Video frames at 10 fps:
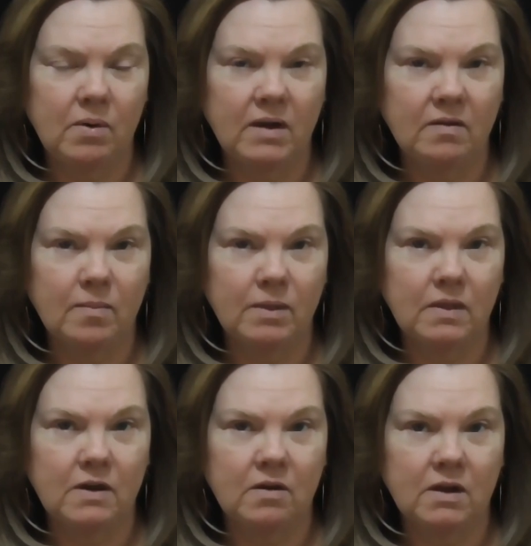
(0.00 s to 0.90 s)
buying
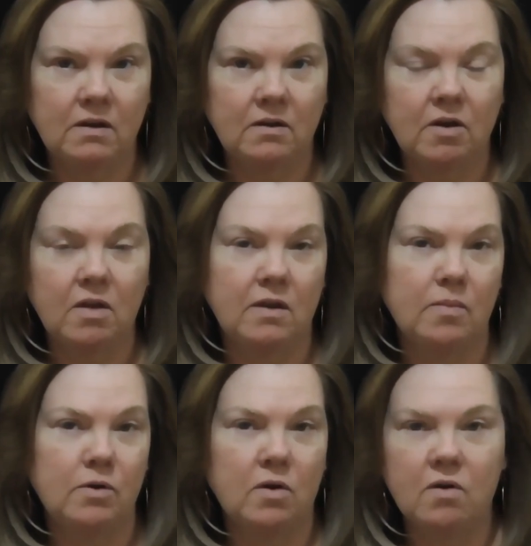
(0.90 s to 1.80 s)
something that I know
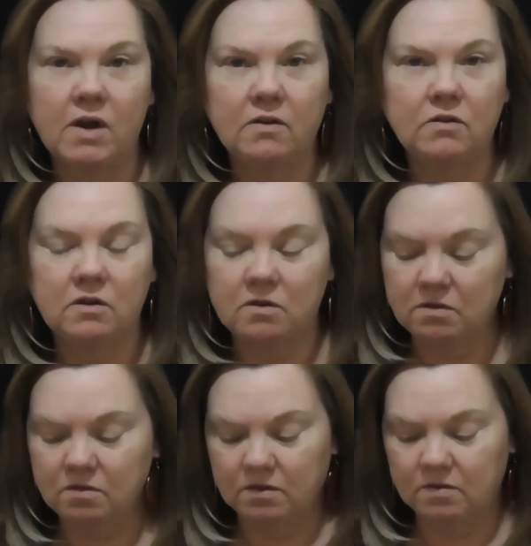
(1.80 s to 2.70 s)
that I'm not going to
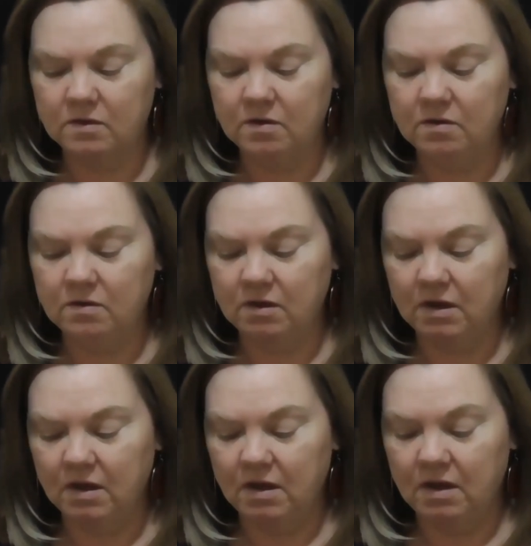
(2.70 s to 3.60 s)
use. So
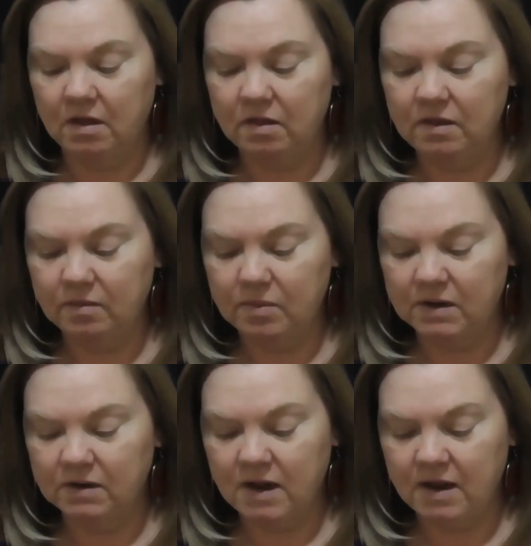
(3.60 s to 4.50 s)
this
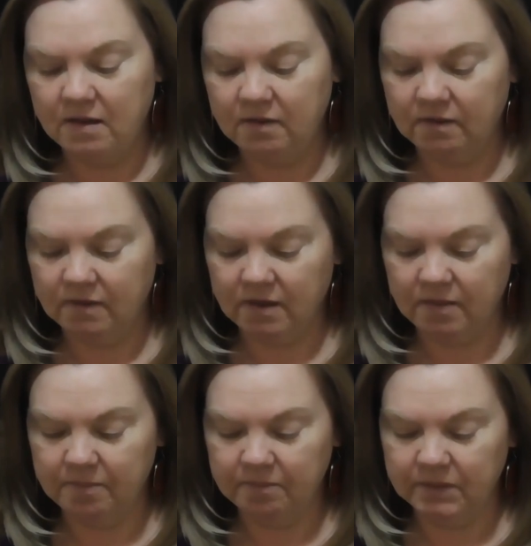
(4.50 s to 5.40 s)
one has
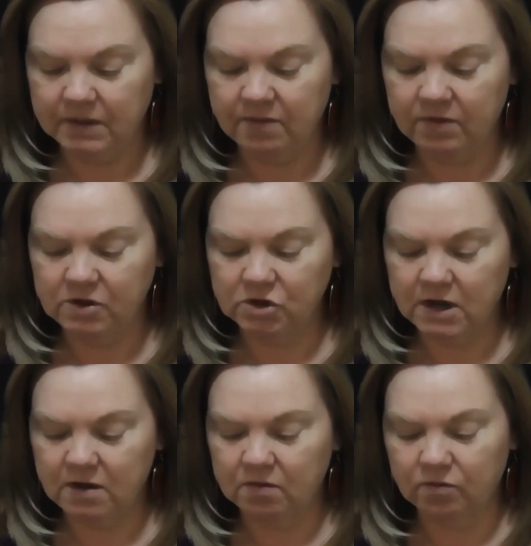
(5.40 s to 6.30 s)
lovely
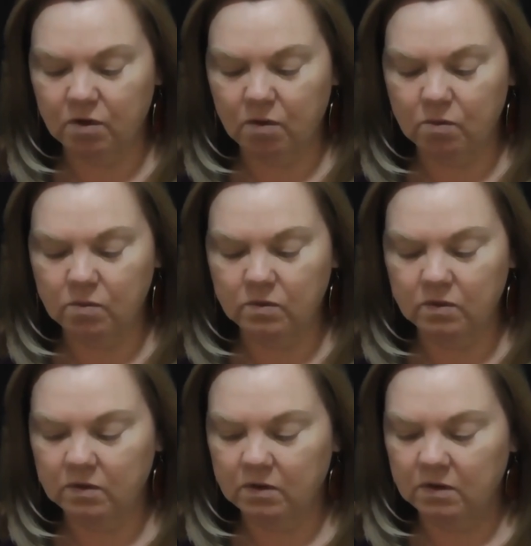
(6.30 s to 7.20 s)
shades of
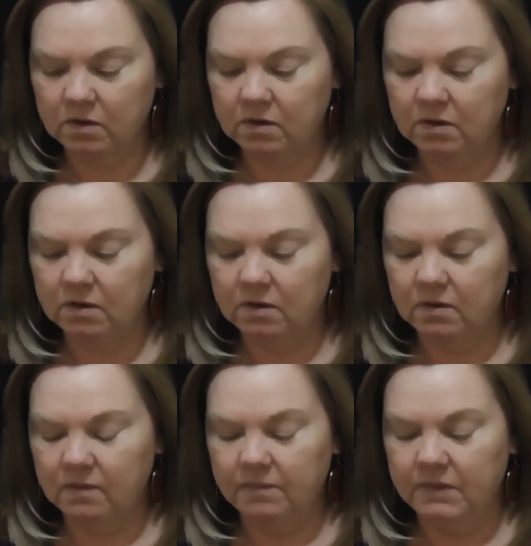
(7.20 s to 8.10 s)
gold,
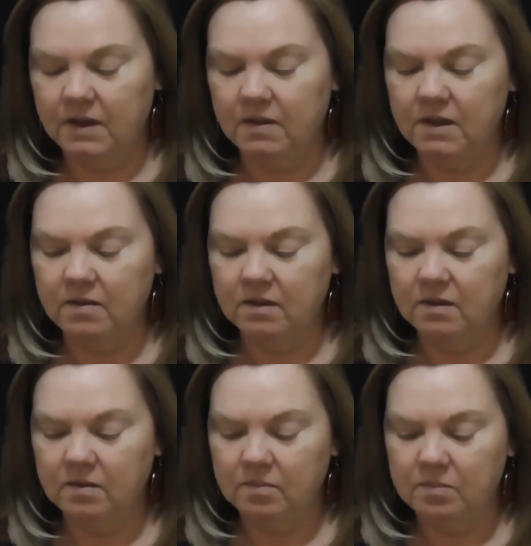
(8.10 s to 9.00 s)
and there's
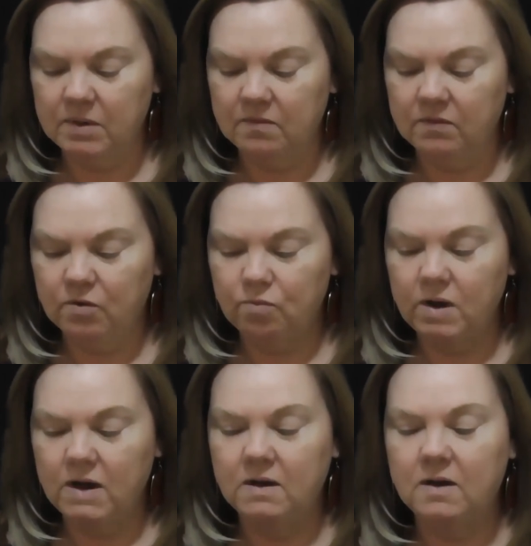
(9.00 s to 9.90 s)
a bit of a
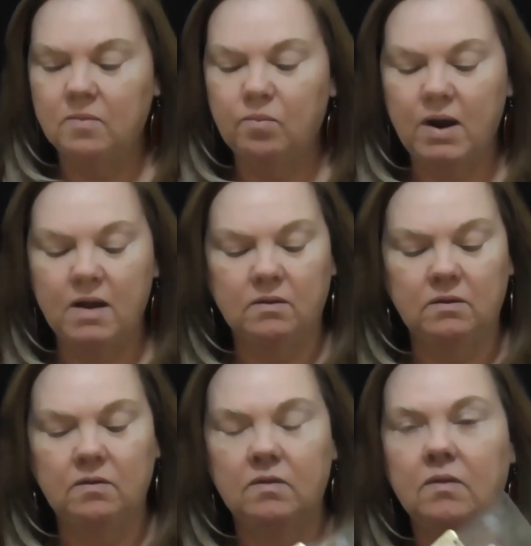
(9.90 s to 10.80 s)
green and
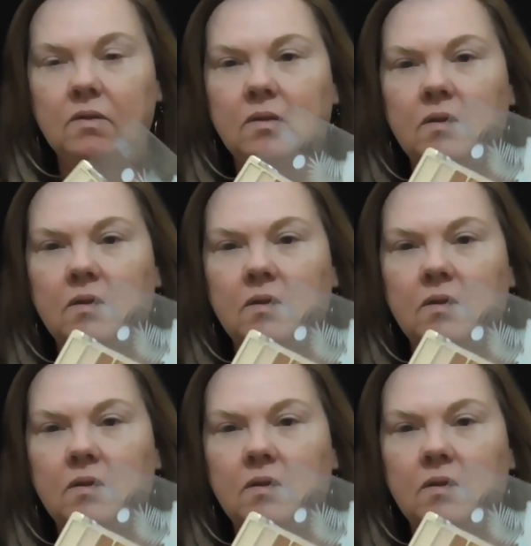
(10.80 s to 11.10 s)
browns.